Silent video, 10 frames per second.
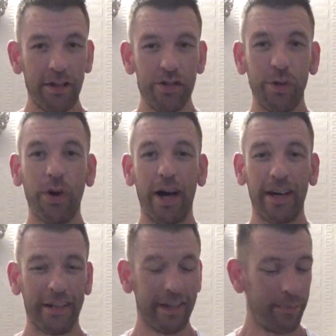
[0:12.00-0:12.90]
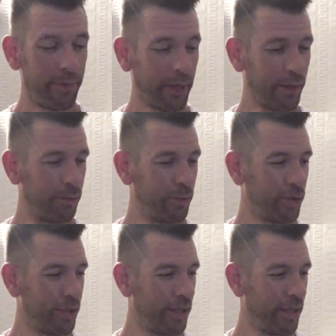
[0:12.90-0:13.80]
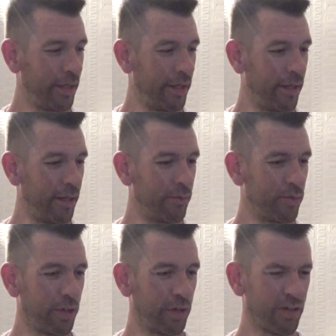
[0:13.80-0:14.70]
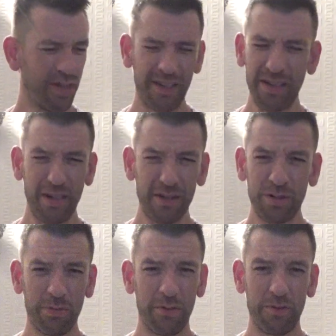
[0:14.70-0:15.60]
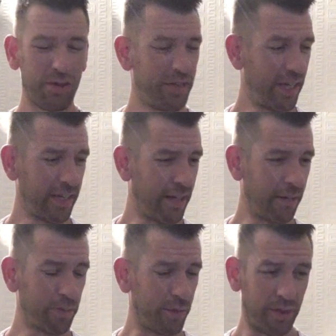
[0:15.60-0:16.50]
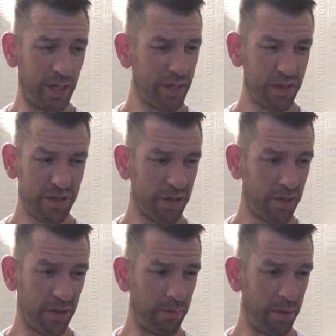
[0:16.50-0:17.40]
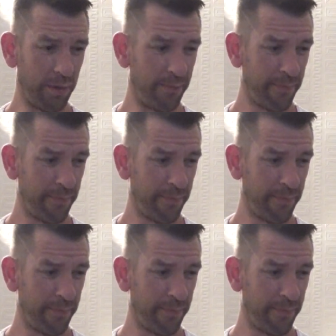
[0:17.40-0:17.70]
July pickups. So I don't know, some of them just taken absolutely ages to come, but